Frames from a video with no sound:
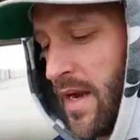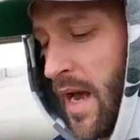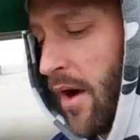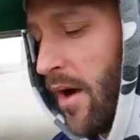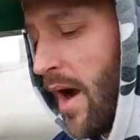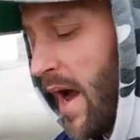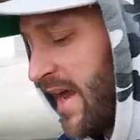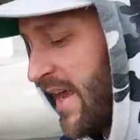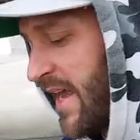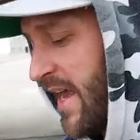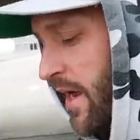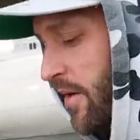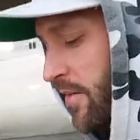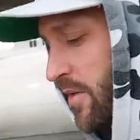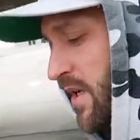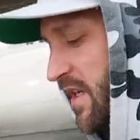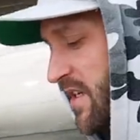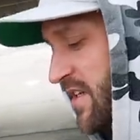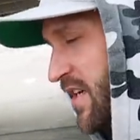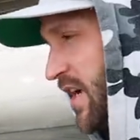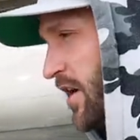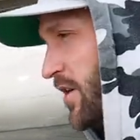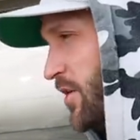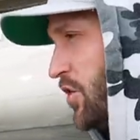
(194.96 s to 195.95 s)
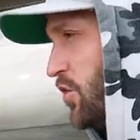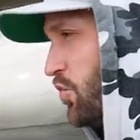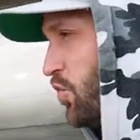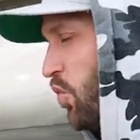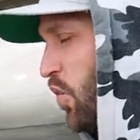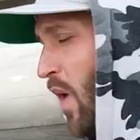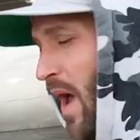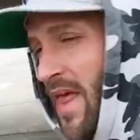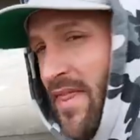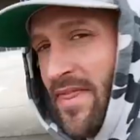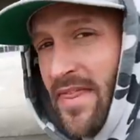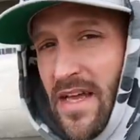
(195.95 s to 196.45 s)
Now, I can't really tell you
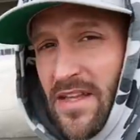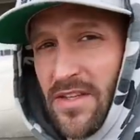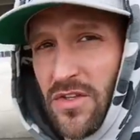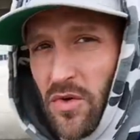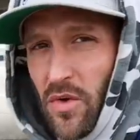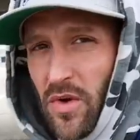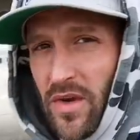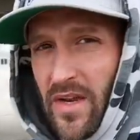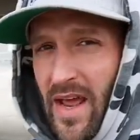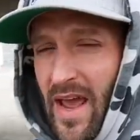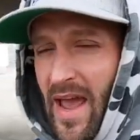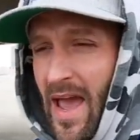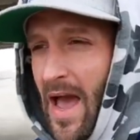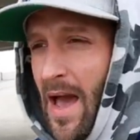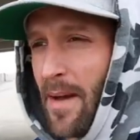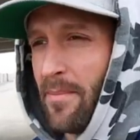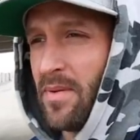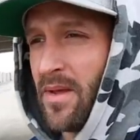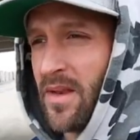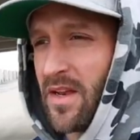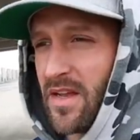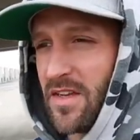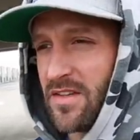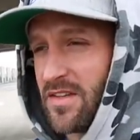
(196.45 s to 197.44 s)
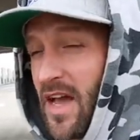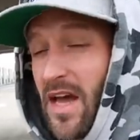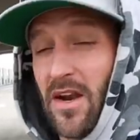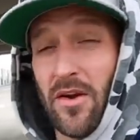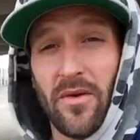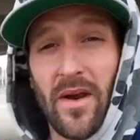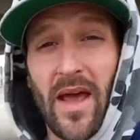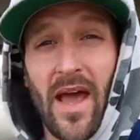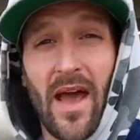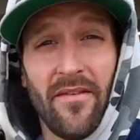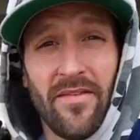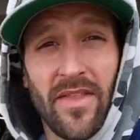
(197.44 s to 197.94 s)
when that's going to happen because I
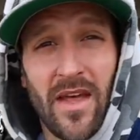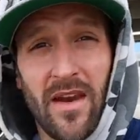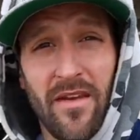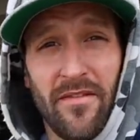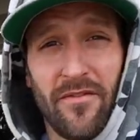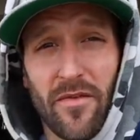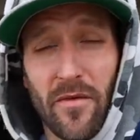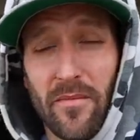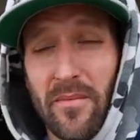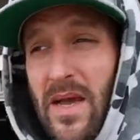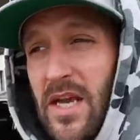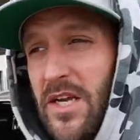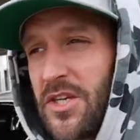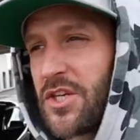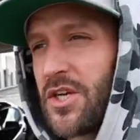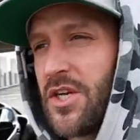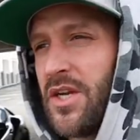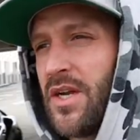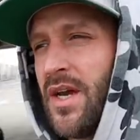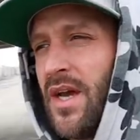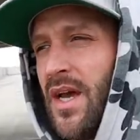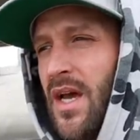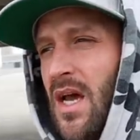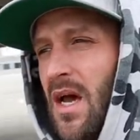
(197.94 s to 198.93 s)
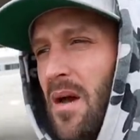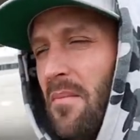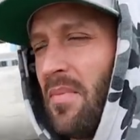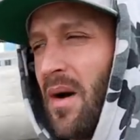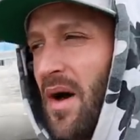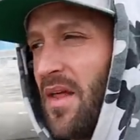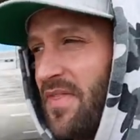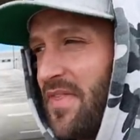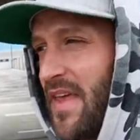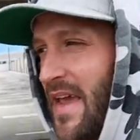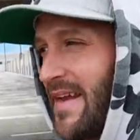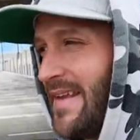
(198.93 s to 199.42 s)
don't have that information,
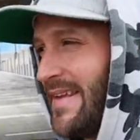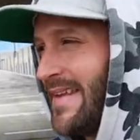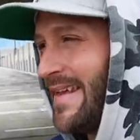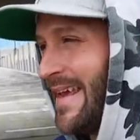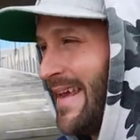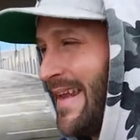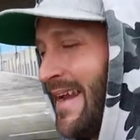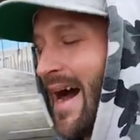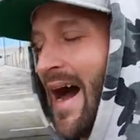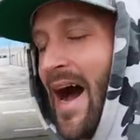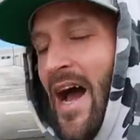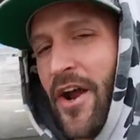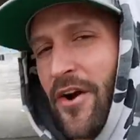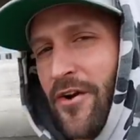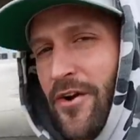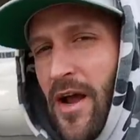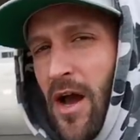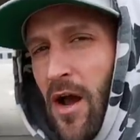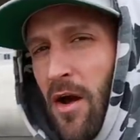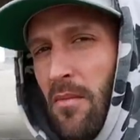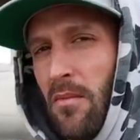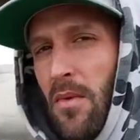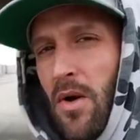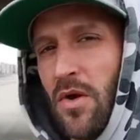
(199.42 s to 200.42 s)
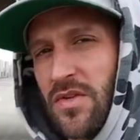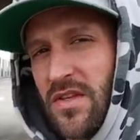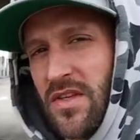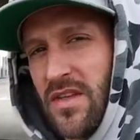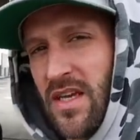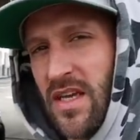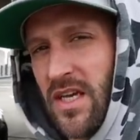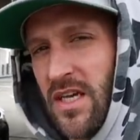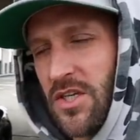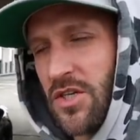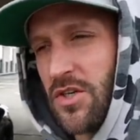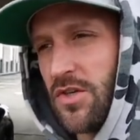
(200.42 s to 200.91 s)
but they did iron out most of
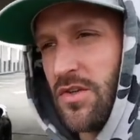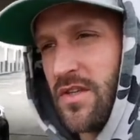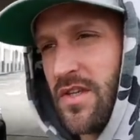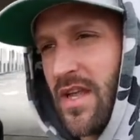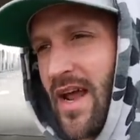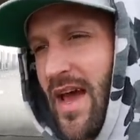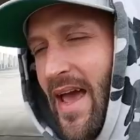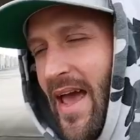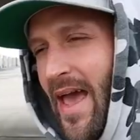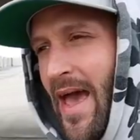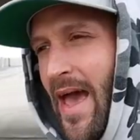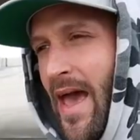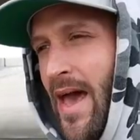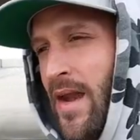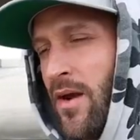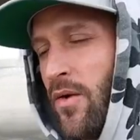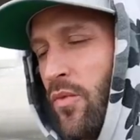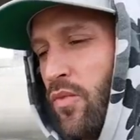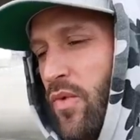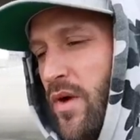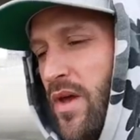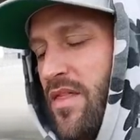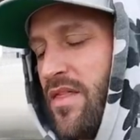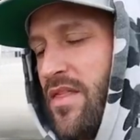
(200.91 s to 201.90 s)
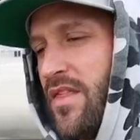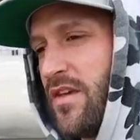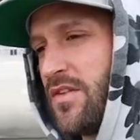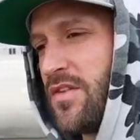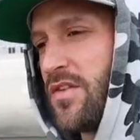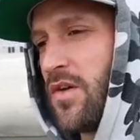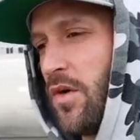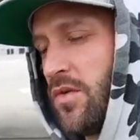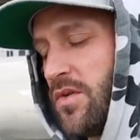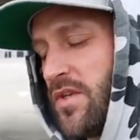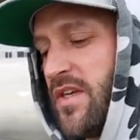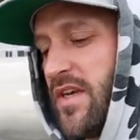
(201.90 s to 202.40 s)
the issues that I had with
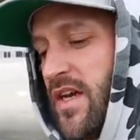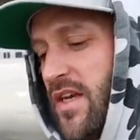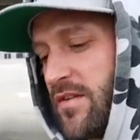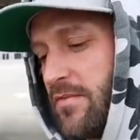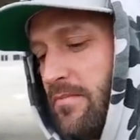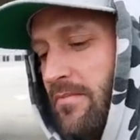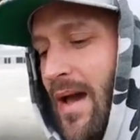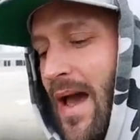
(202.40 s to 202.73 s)
this O T S